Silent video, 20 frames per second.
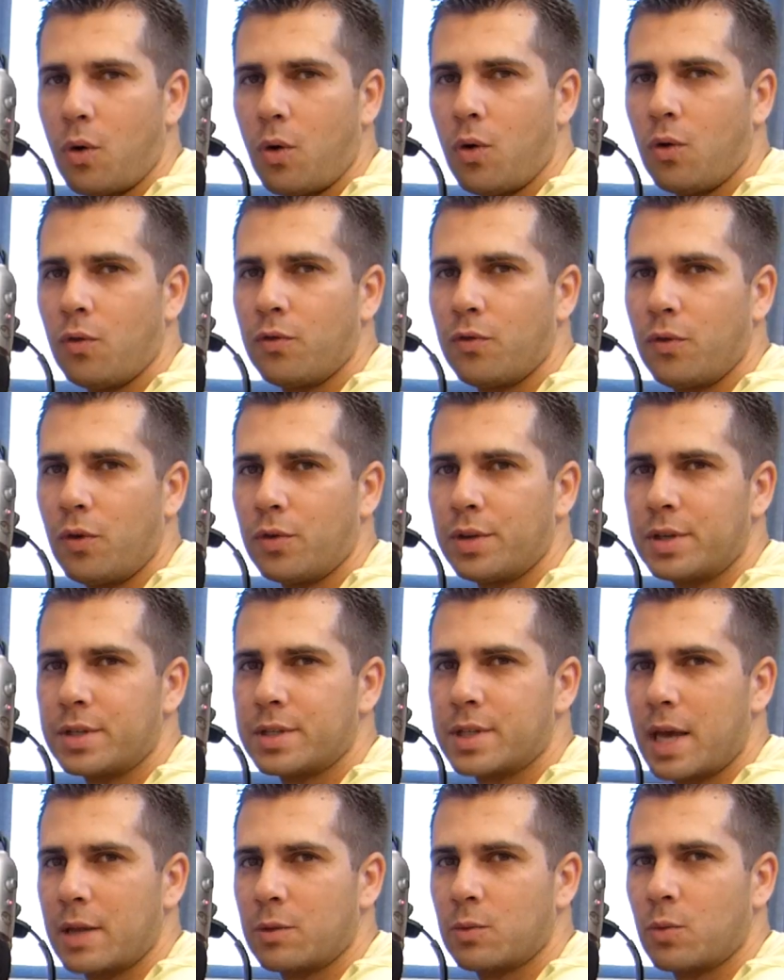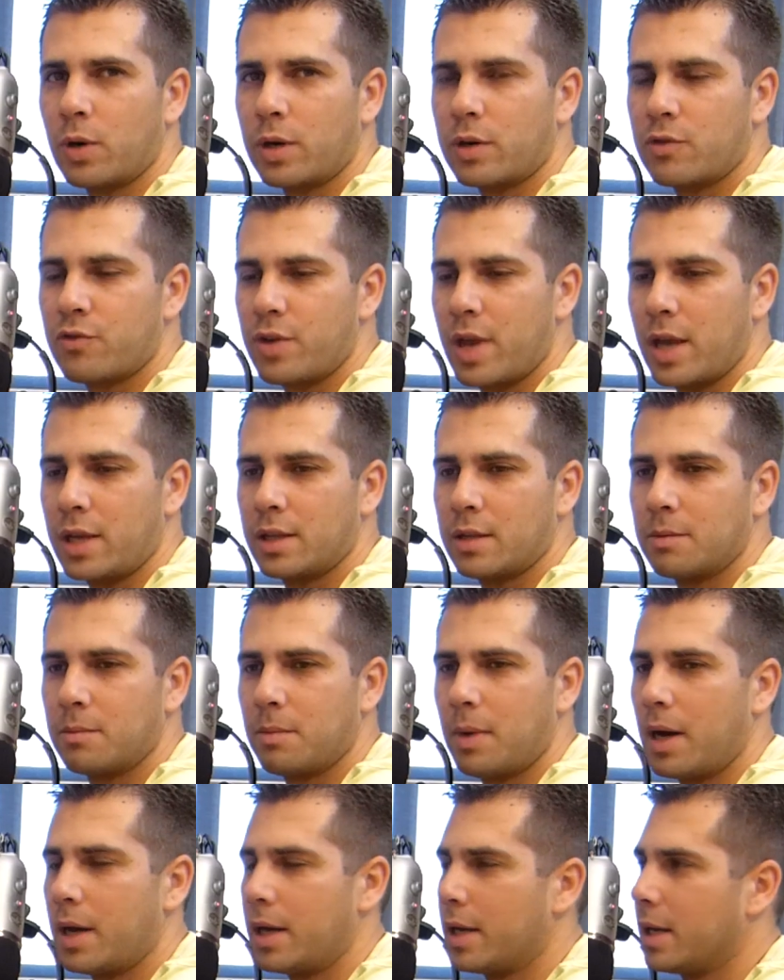all folders that were created
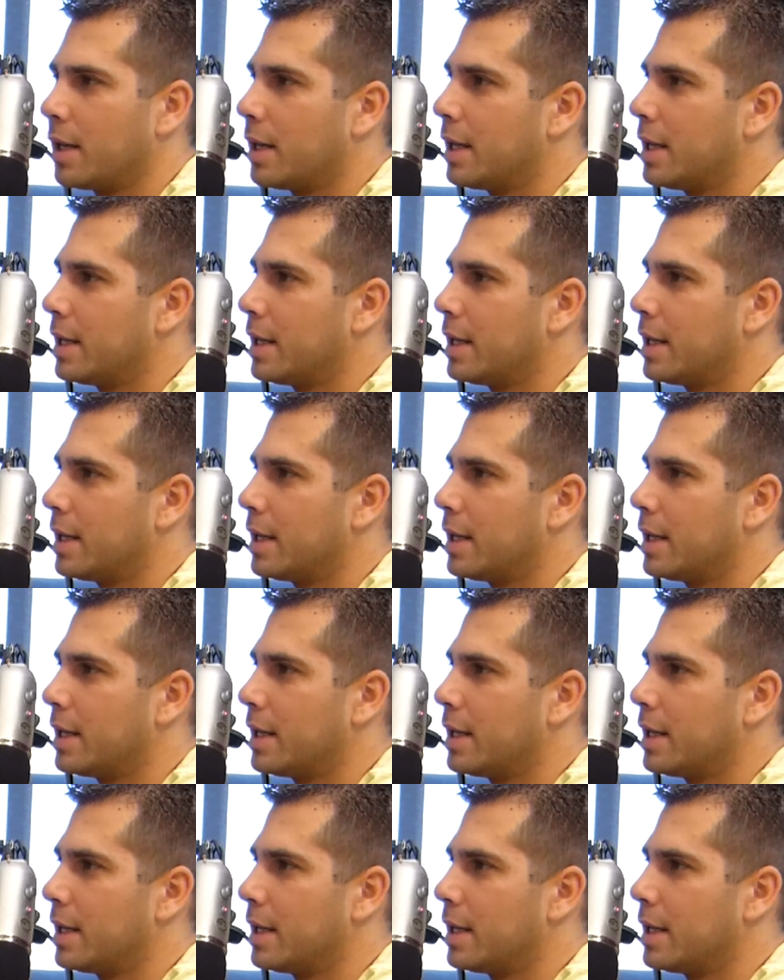by